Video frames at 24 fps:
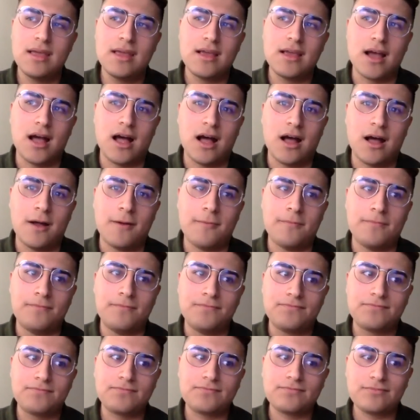um,
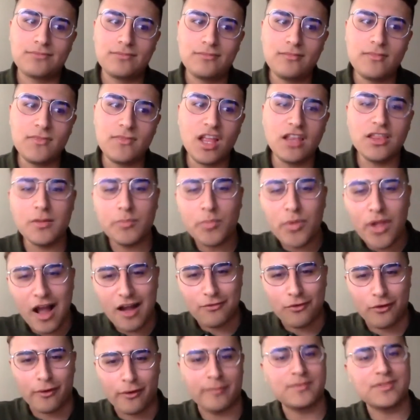the
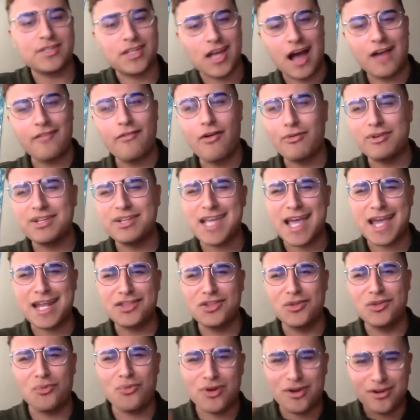platforms. I've always hated
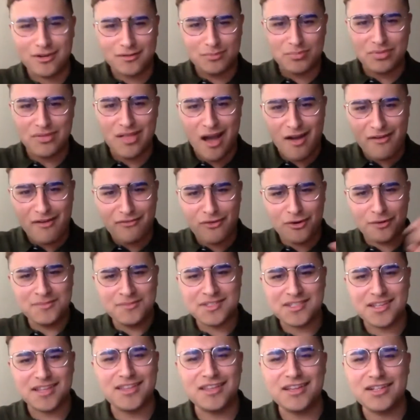the word
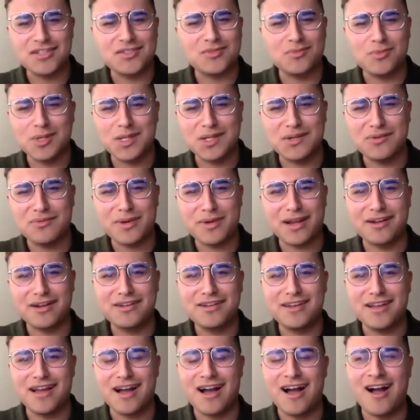platforms. I think it's really weird
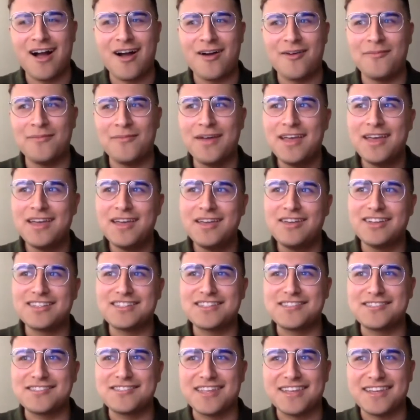because
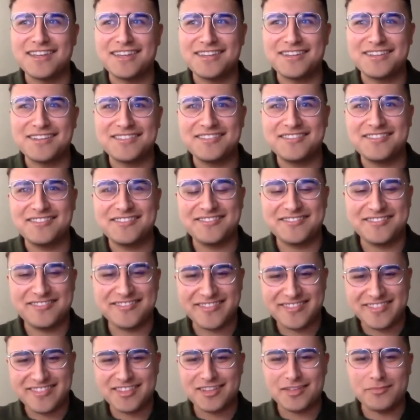it's like
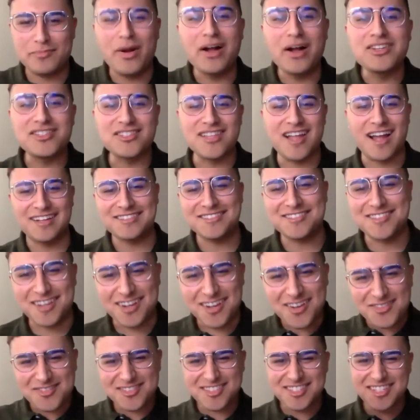punchlines. It's like,
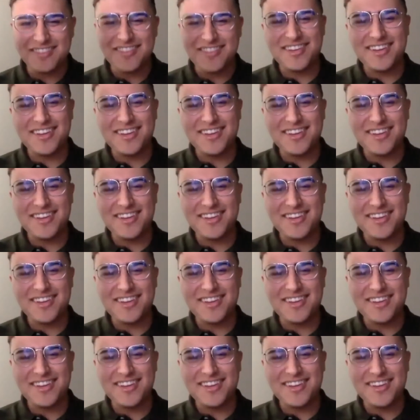oh, civic